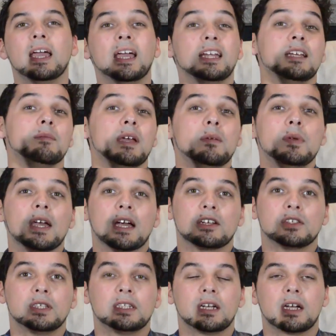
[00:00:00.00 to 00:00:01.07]
and it may be
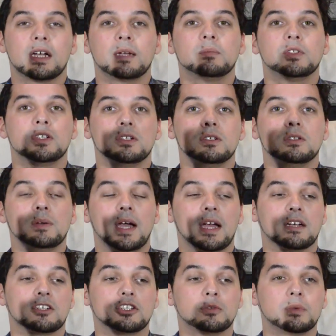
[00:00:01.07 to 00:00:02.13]
actually time to
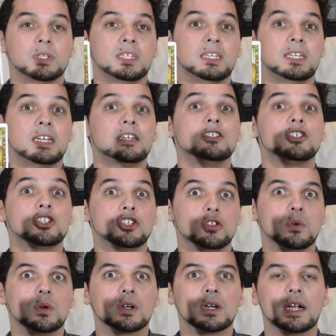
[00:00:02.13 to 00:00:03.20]
actually
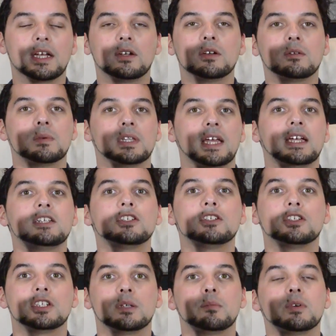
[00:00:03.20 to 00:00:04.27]
ensure a good
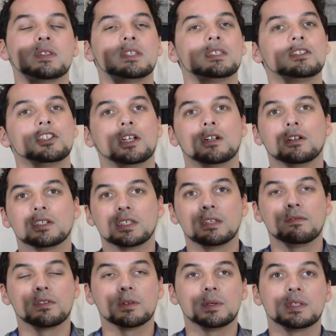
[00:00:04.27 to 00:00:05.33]
relationship with this generous
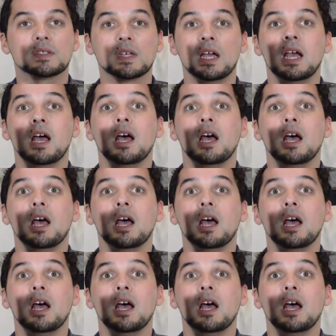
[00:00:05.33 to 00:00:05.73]
influence